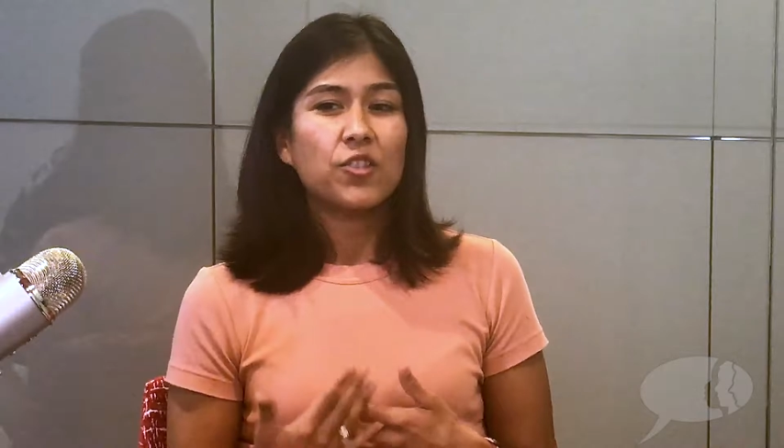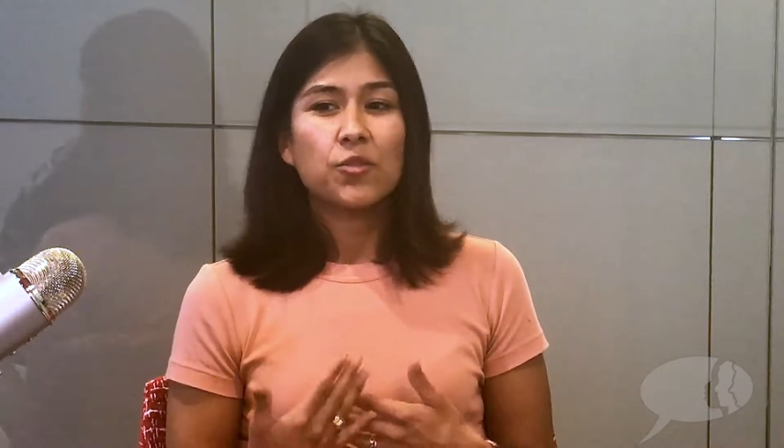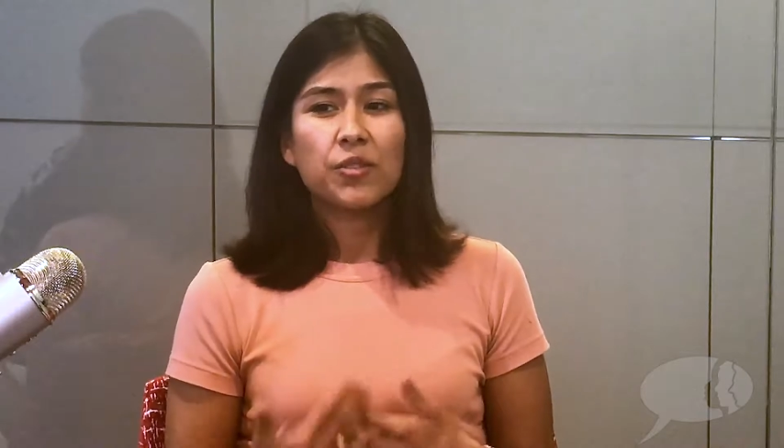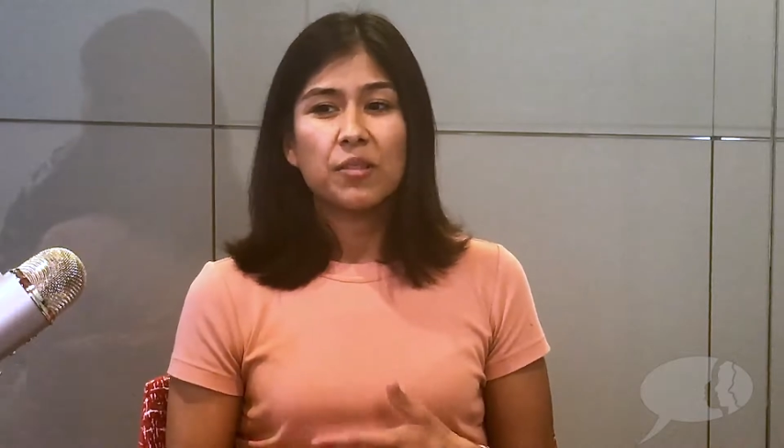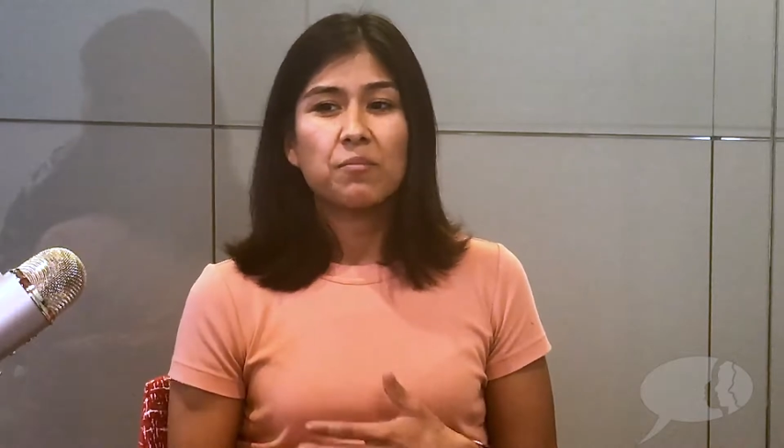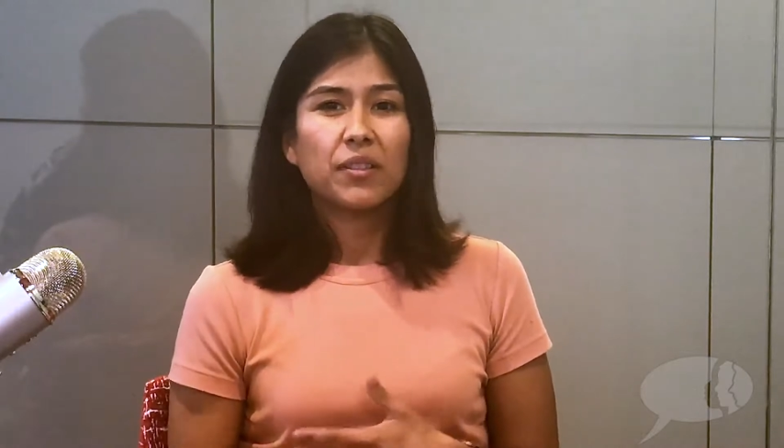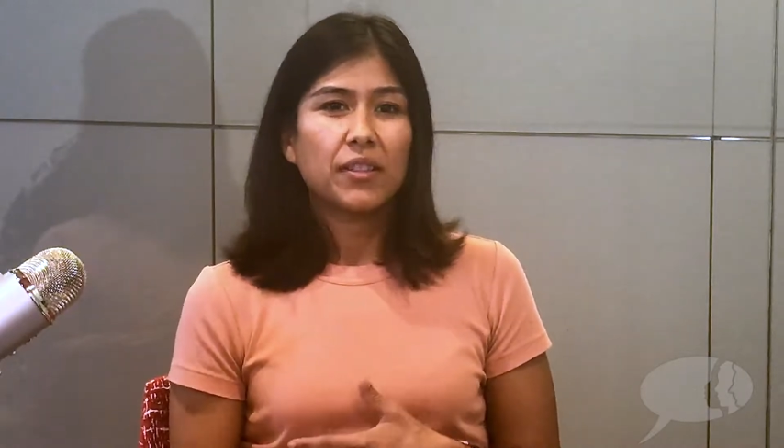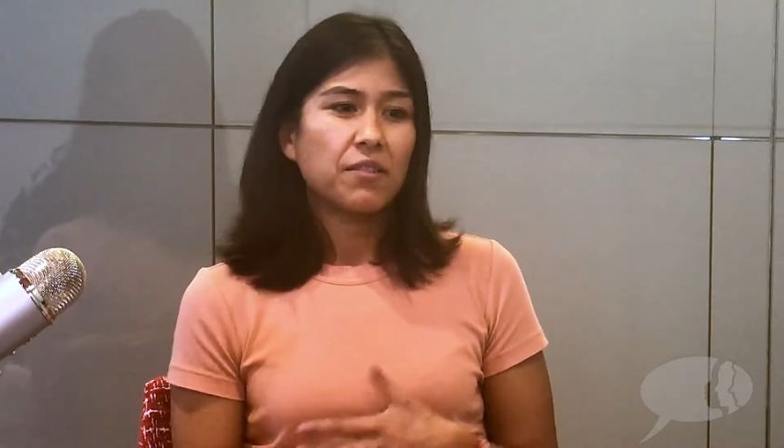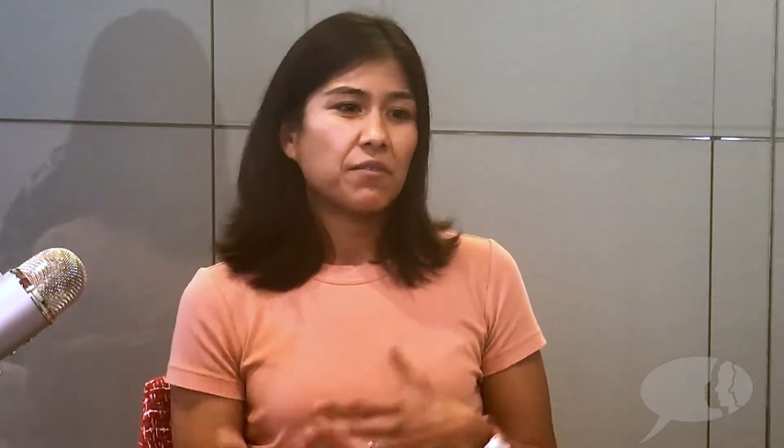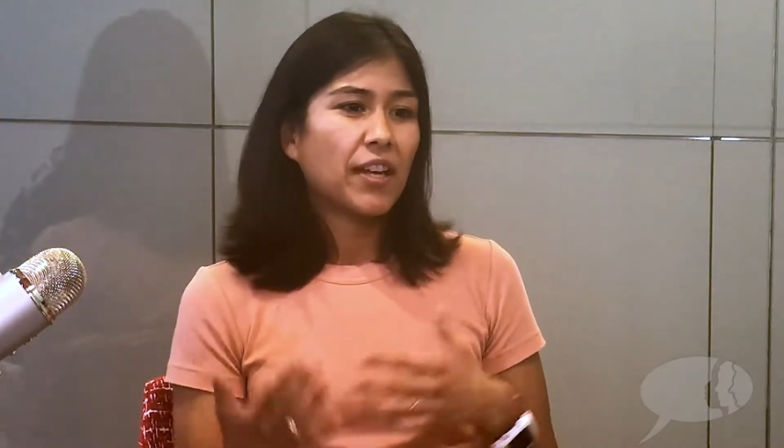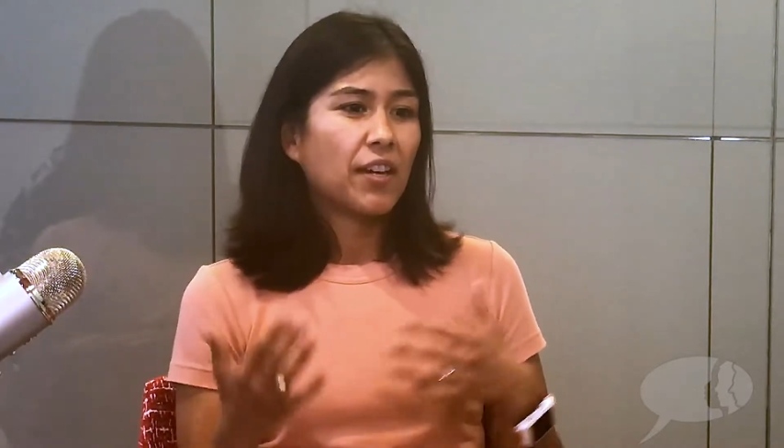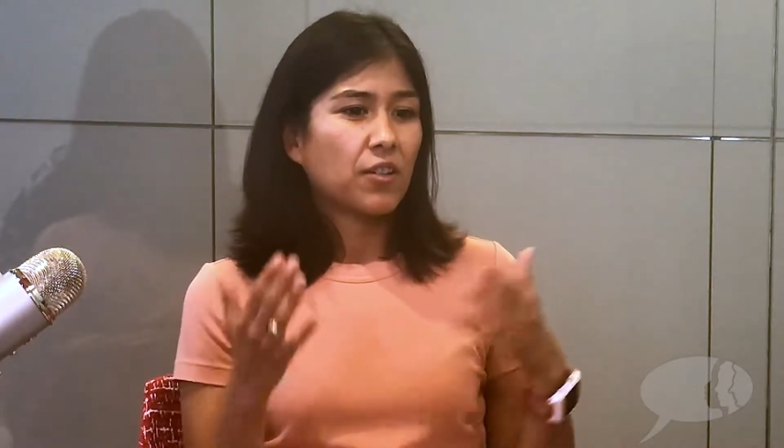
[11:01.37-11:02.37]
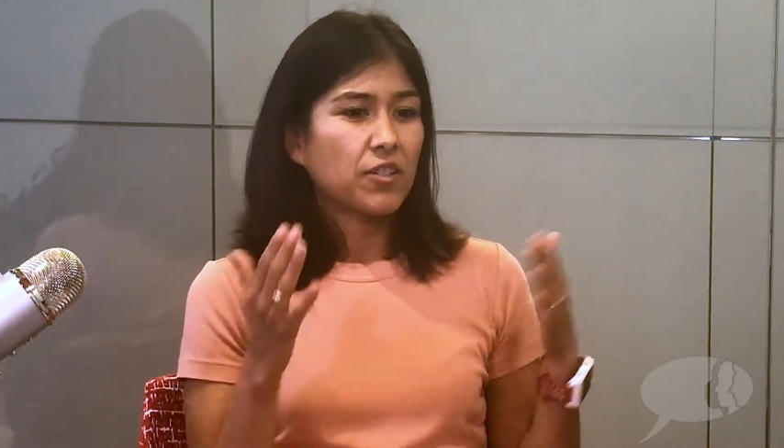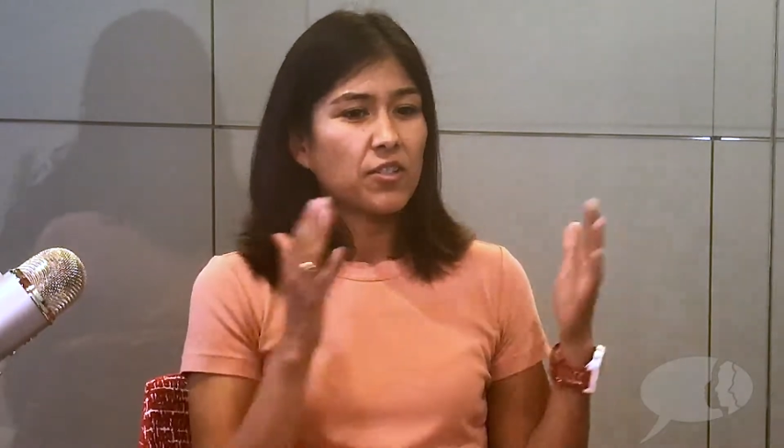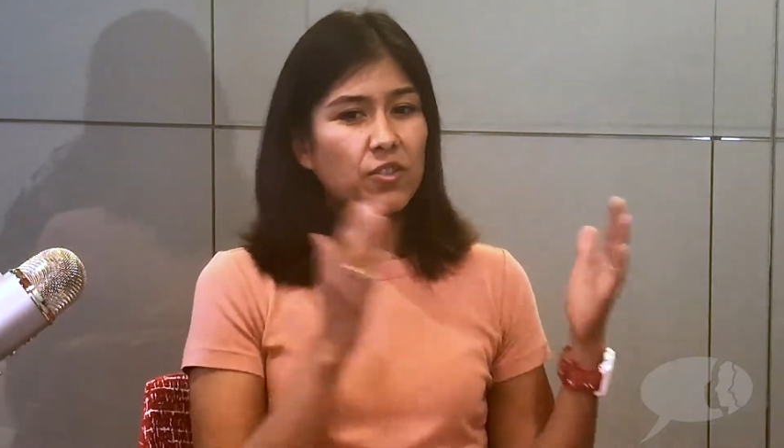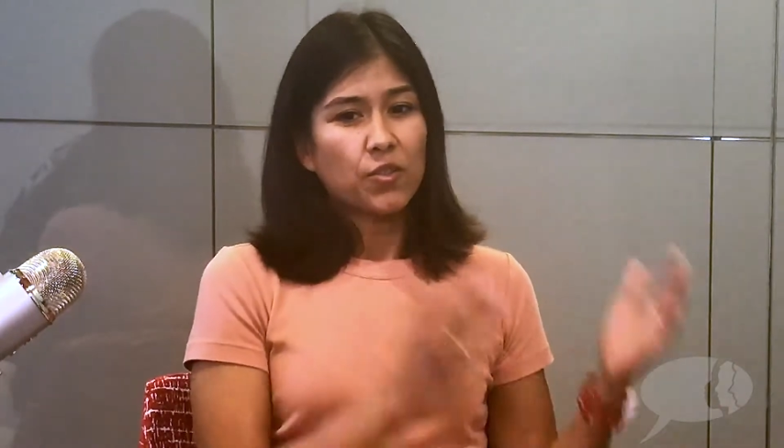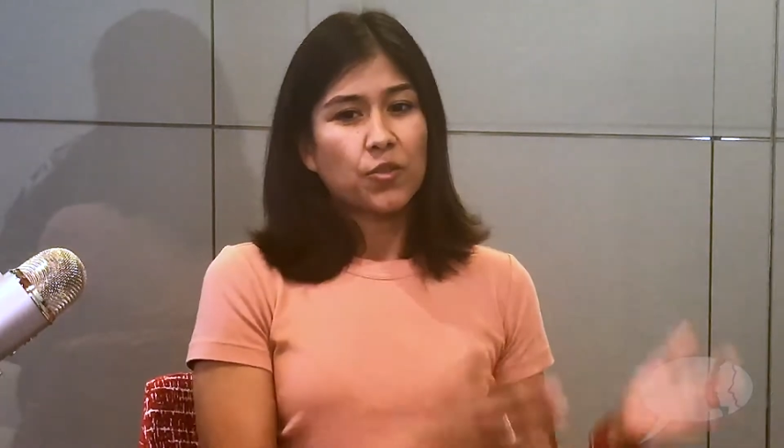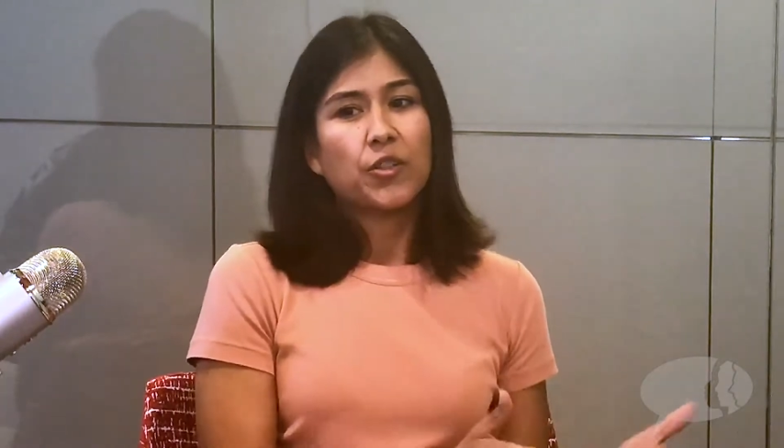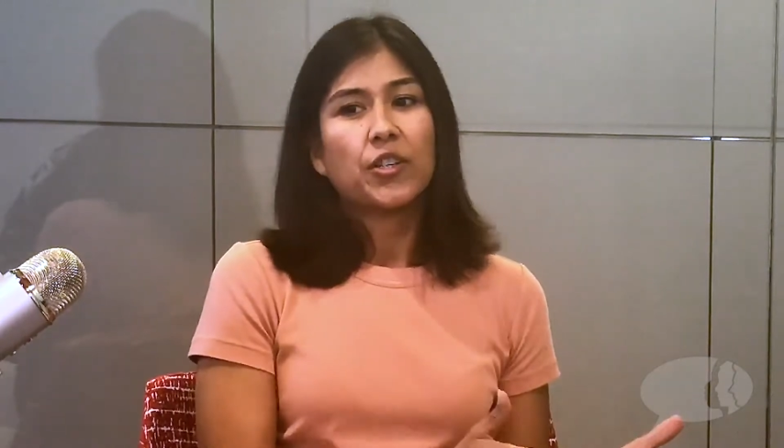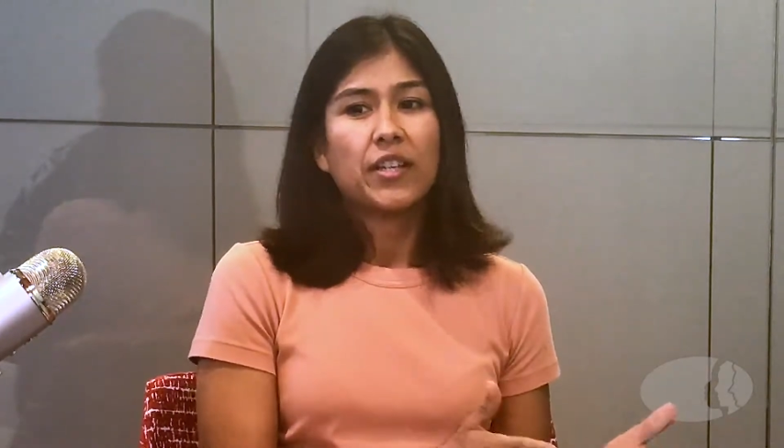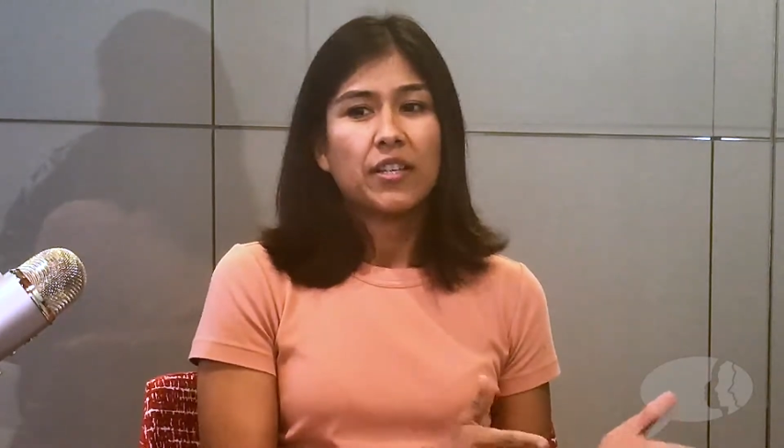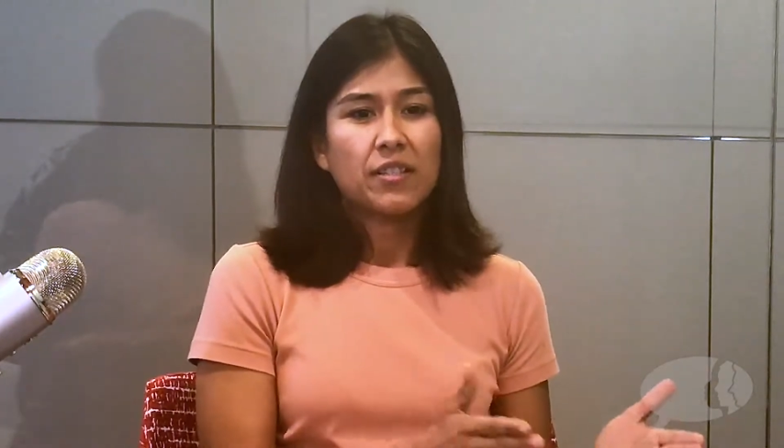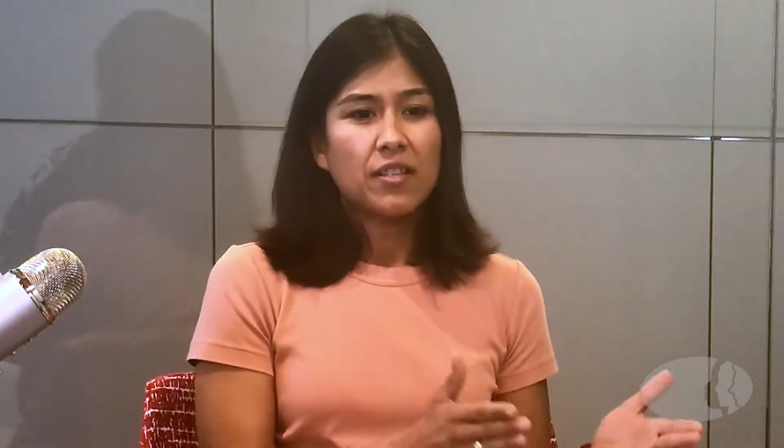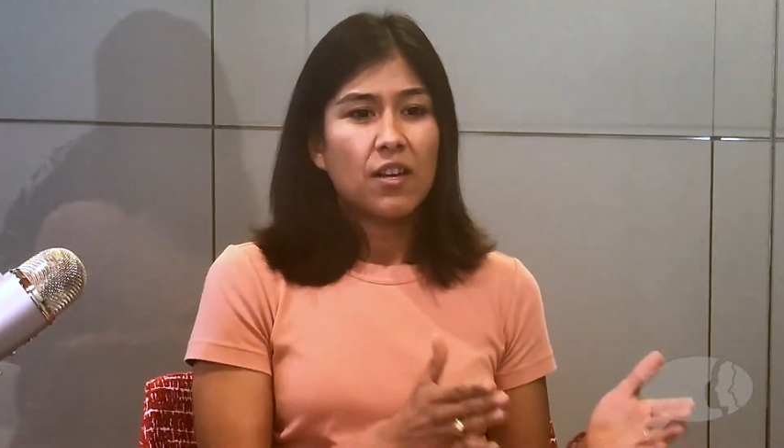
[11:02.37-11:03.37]
truly believe that our
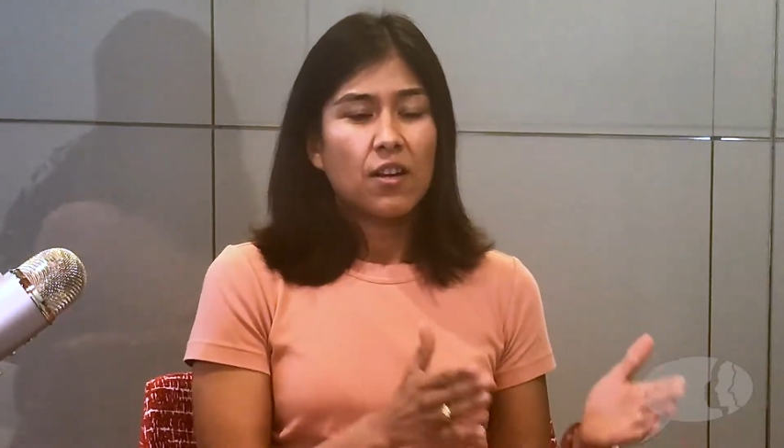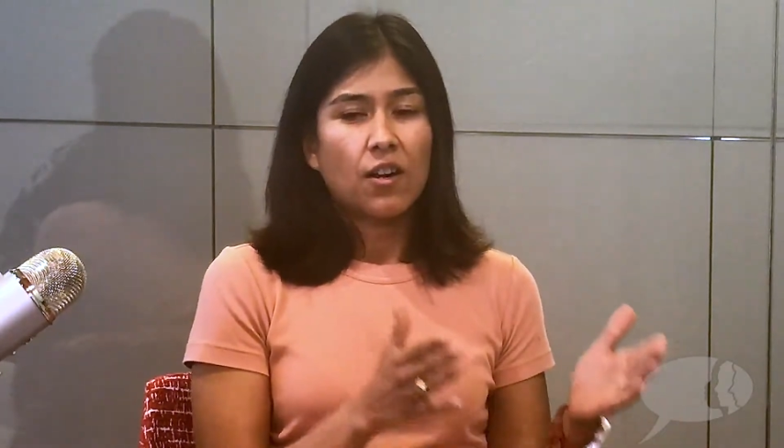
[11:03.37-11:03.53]
stories